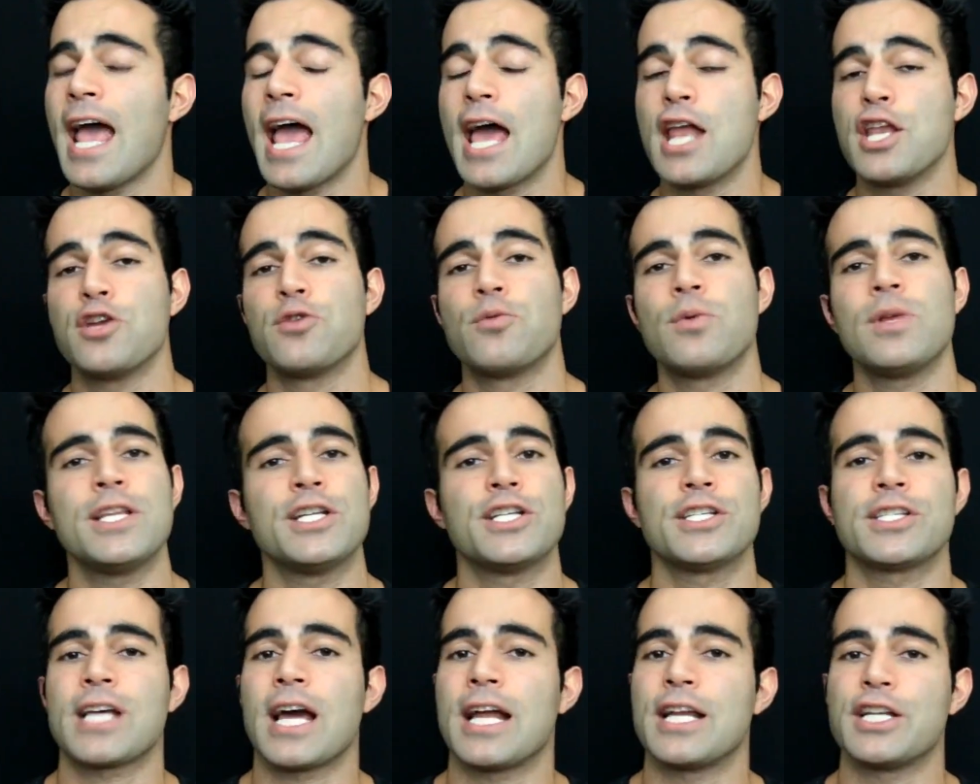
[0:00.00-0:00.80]
And you really
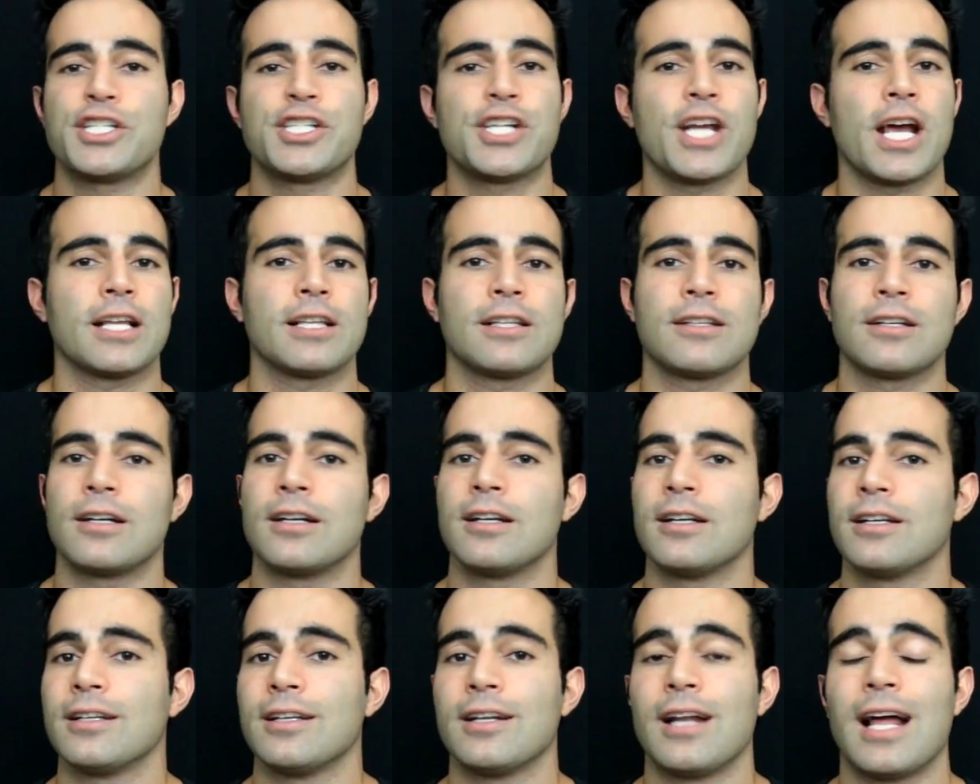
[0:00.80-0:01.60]
just got to check
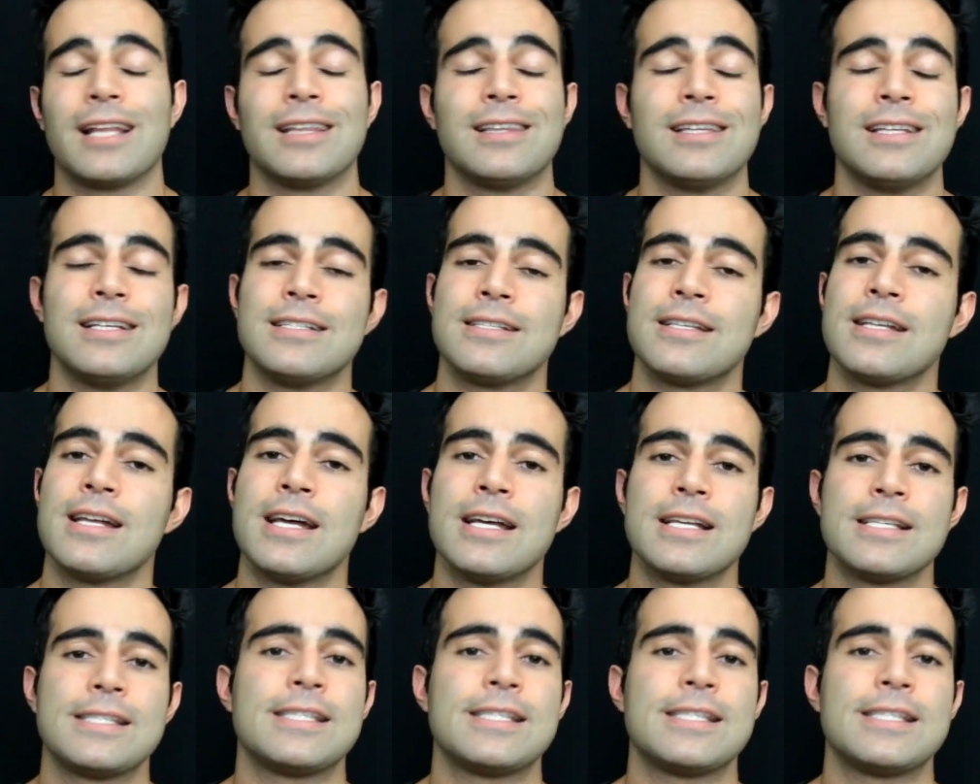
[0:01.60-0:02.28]
their, at least